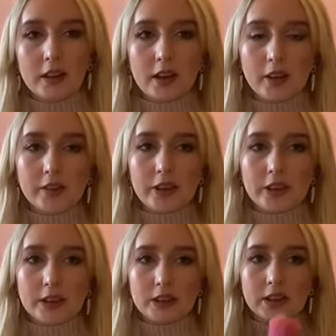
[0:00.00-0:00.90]
I've
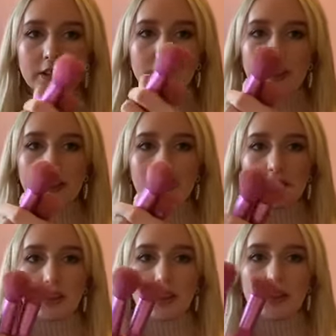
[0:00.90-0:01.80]
used these
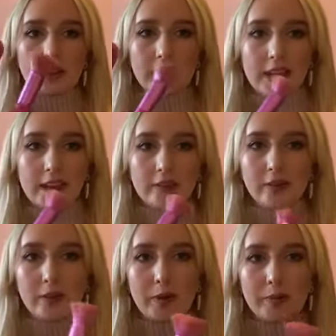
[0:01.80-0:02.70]
two today
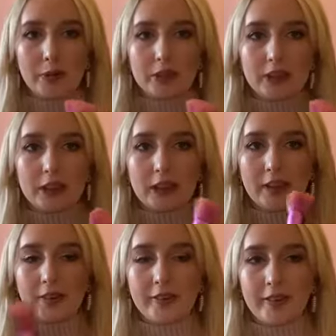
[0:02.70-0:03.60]
for my bronzer
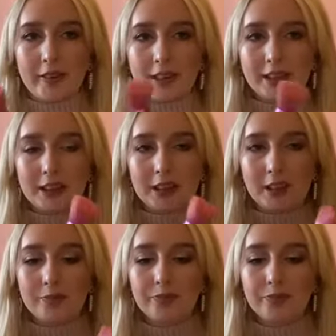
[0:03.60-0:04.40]
and foundation.